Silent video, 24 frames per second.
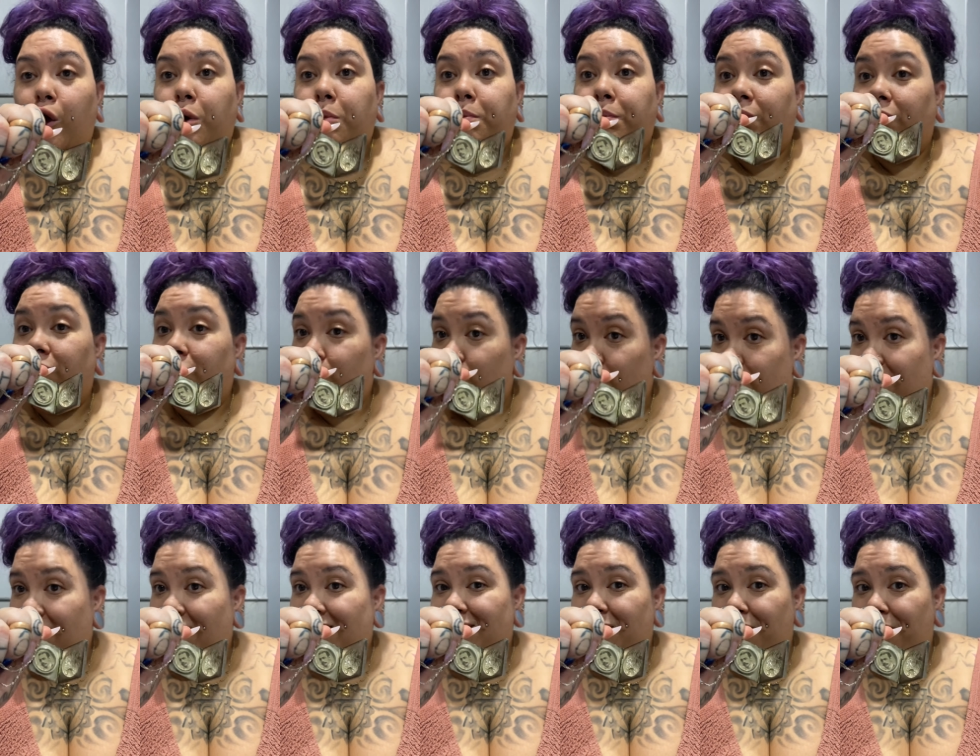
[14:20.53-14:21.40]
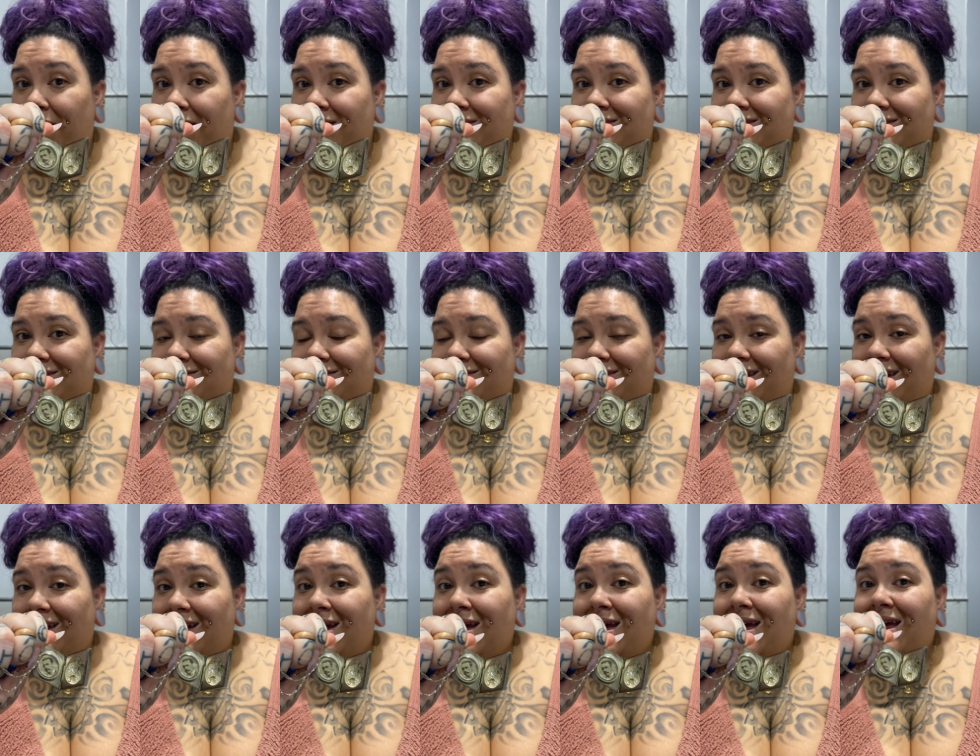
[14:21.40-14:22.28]
before I had the pendant.
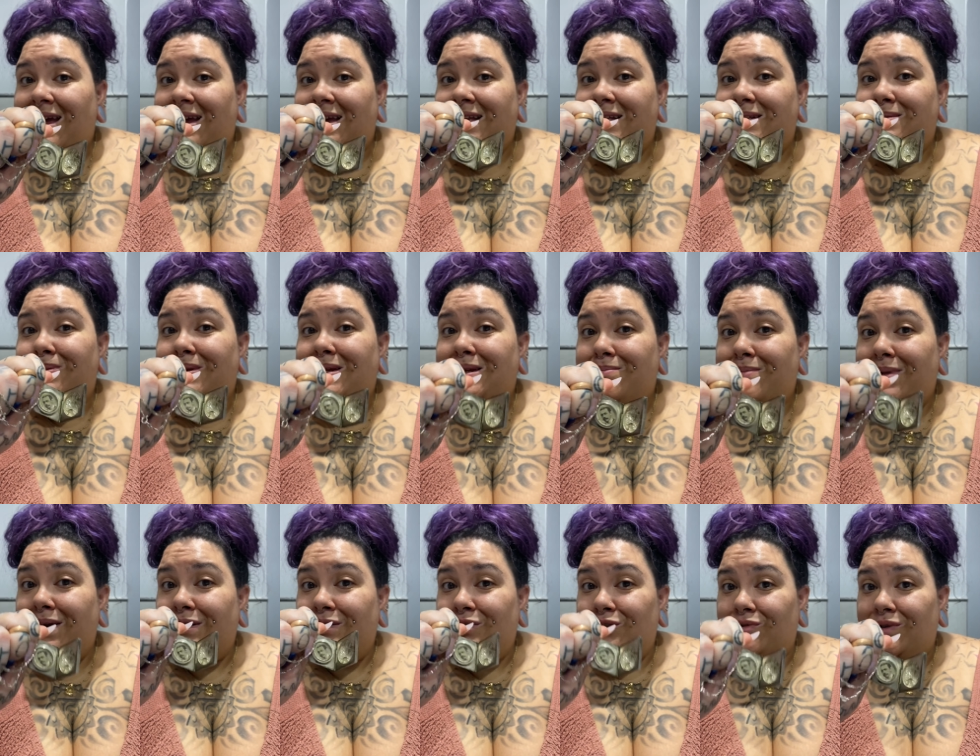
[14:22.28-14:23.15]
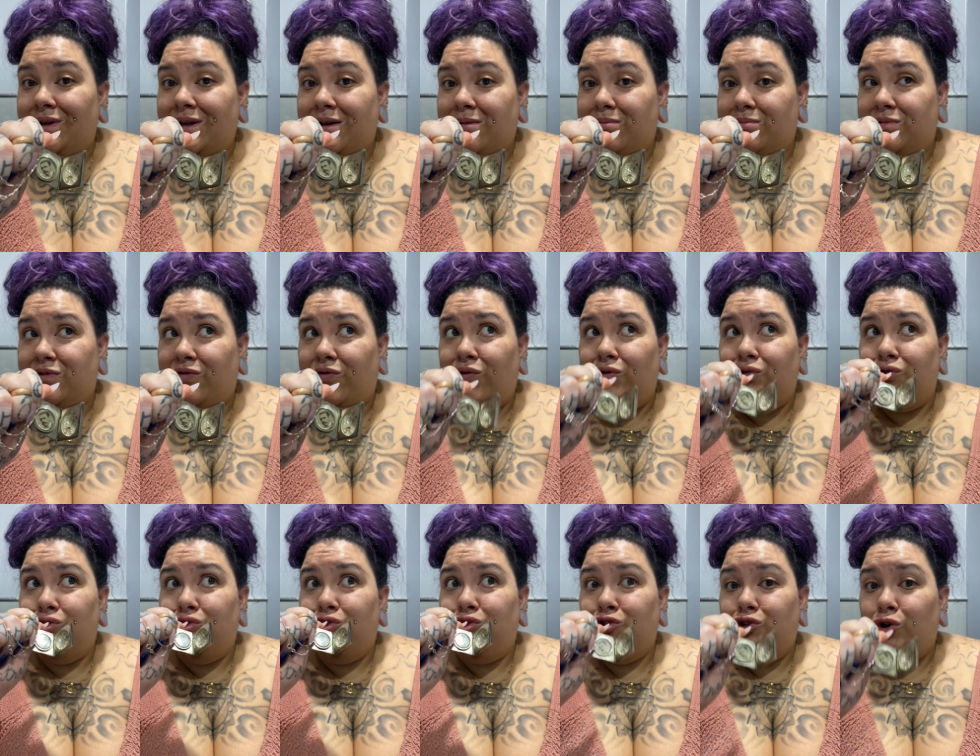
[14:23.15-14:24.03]
He's been in my dreams for
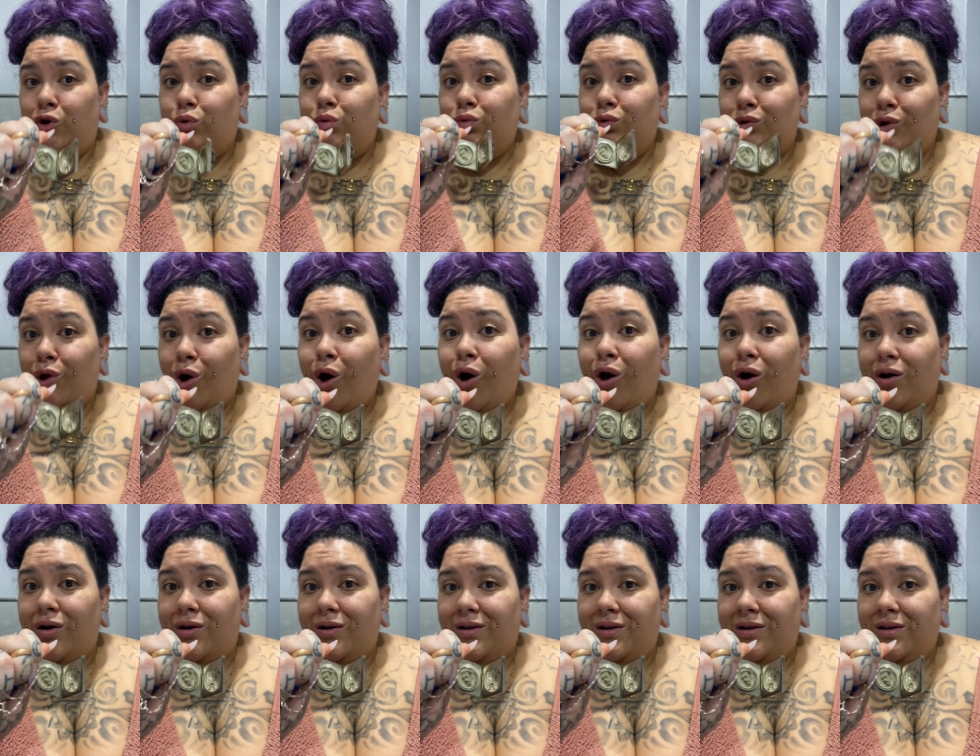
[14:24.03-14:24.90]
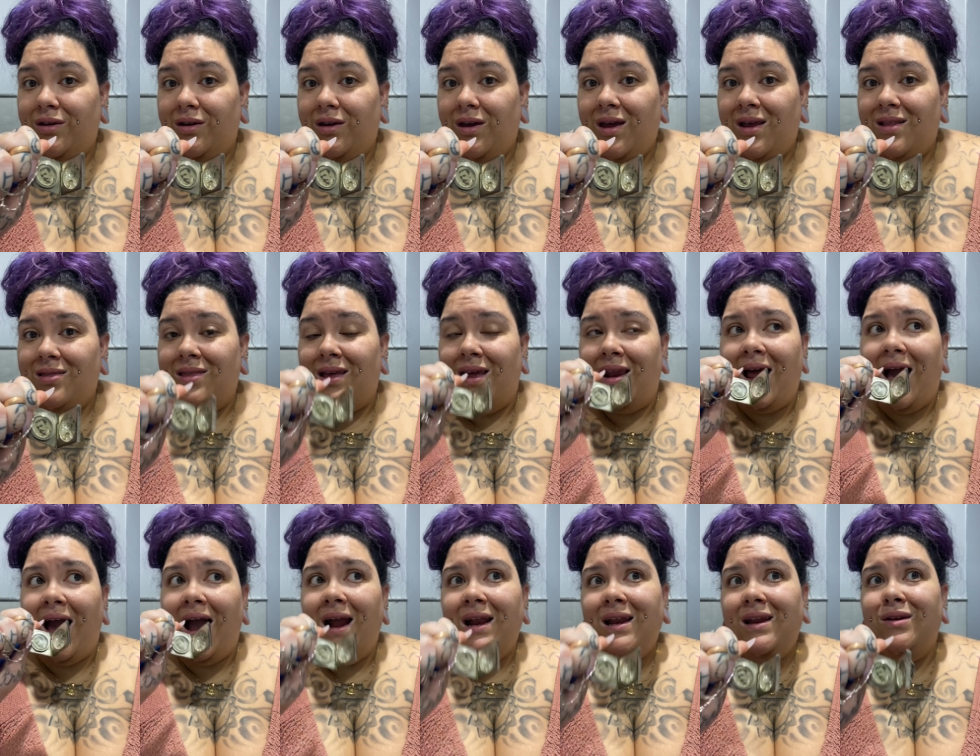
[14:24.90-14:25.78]
so long that
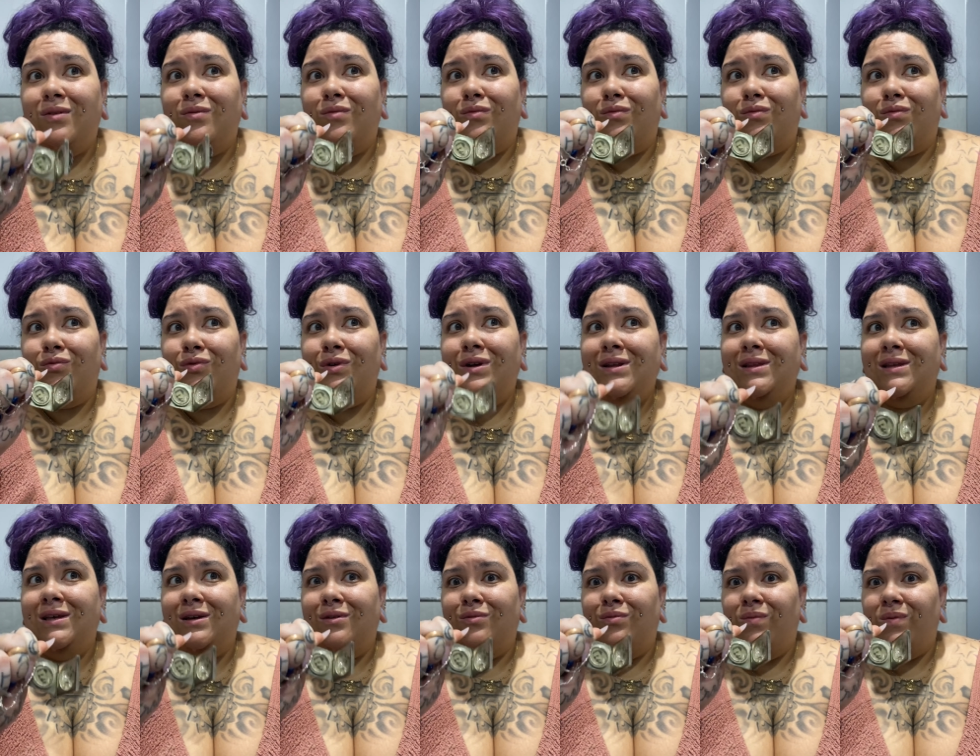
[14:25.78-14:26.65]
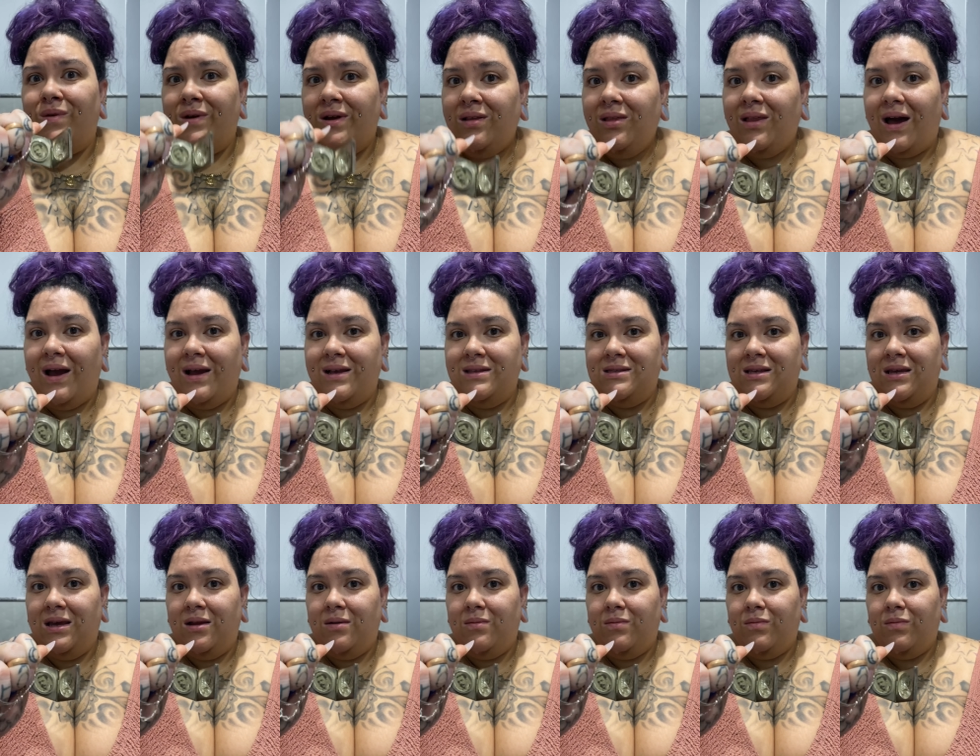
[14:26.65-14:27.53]
I didn't really realize
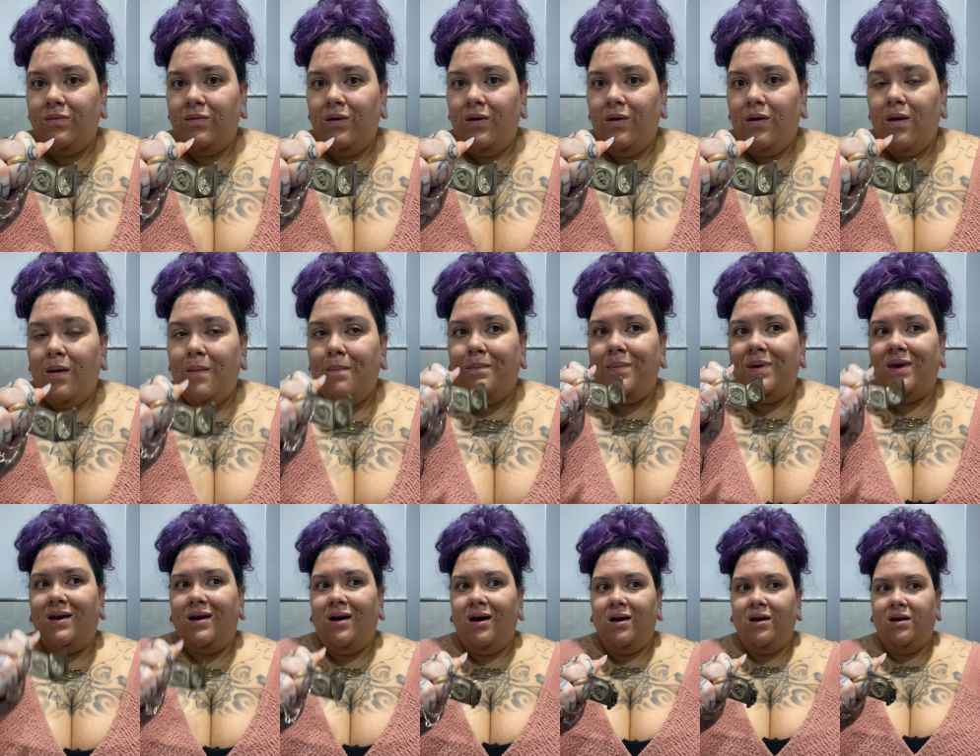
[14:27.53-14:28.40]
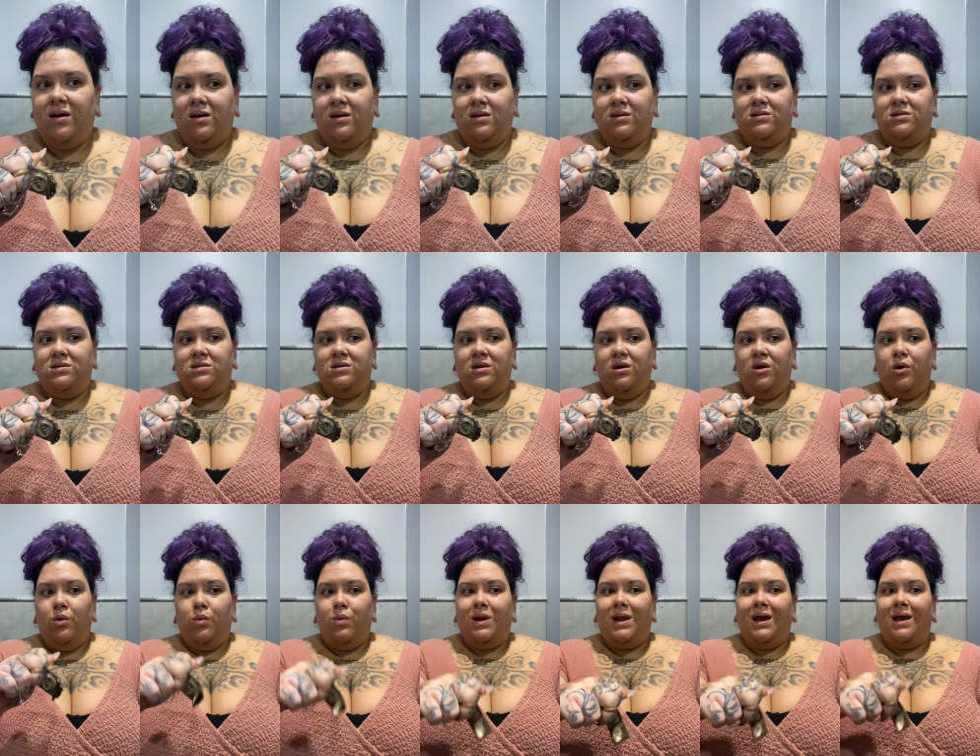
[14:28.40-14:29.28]
it, because
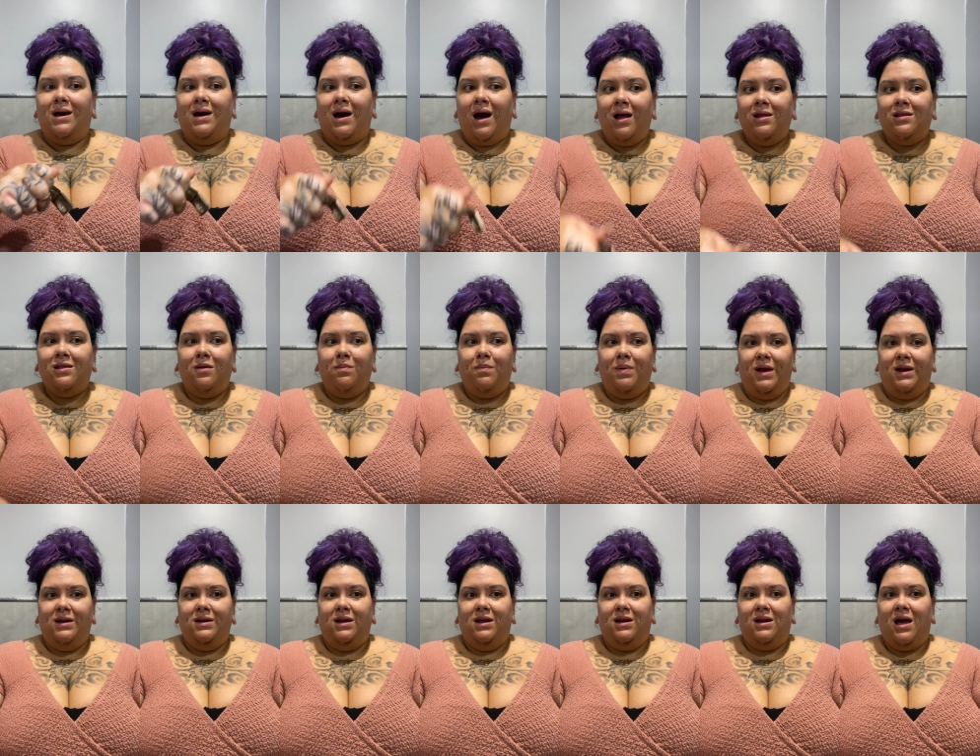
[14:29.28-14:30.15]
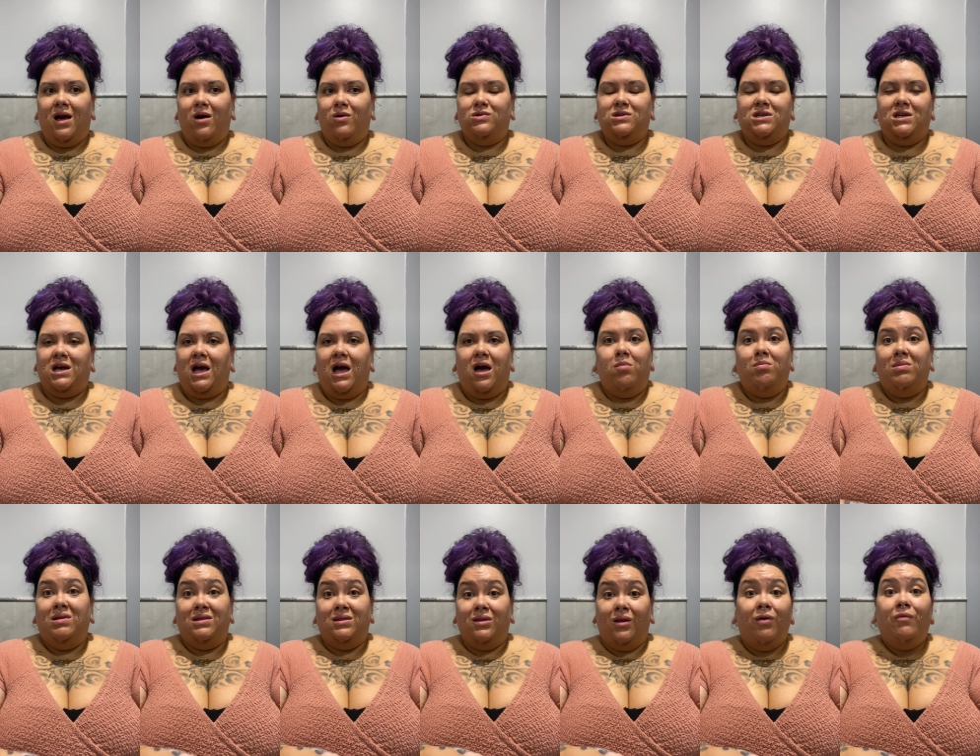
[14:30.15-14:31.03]
when I got the pendant, I was like, I'm
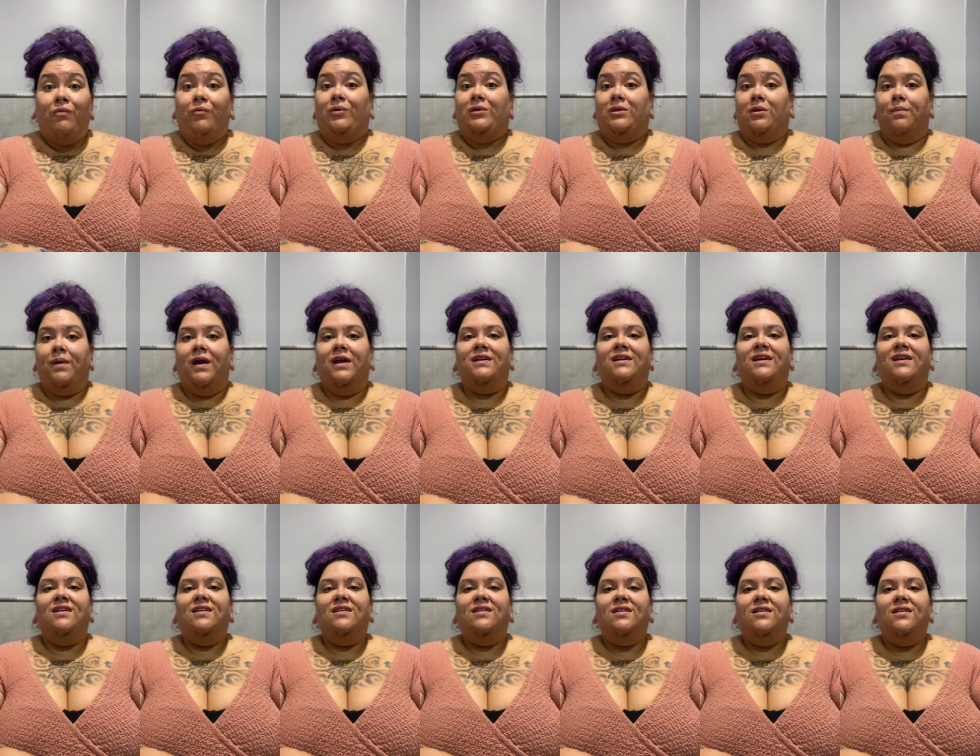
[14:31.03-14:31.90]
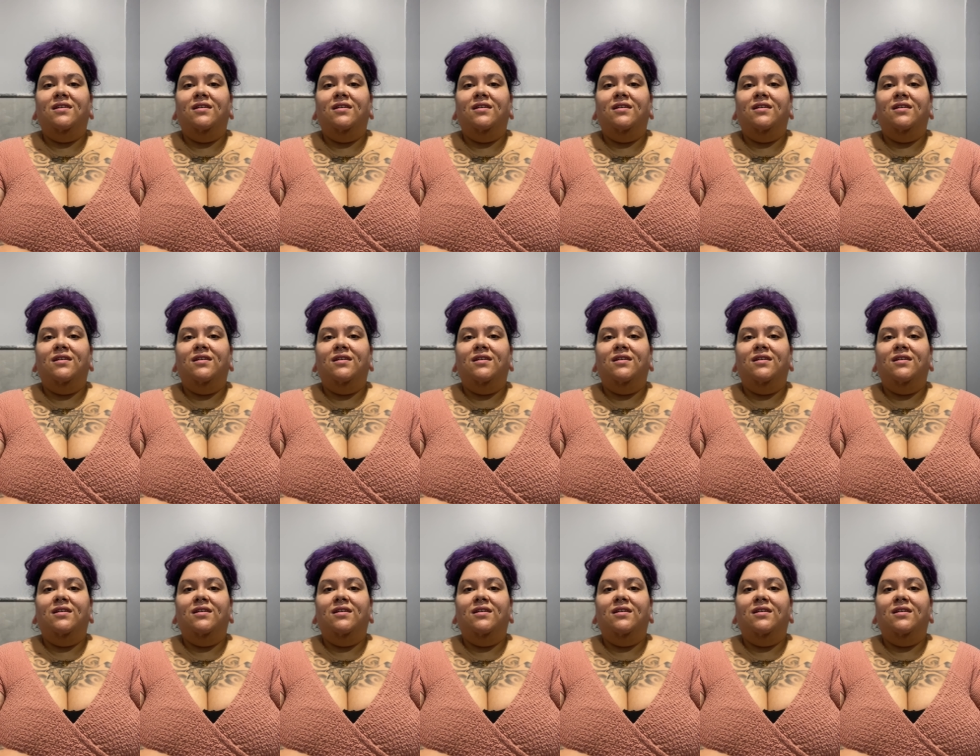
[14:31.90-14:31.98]
in love with the pendant.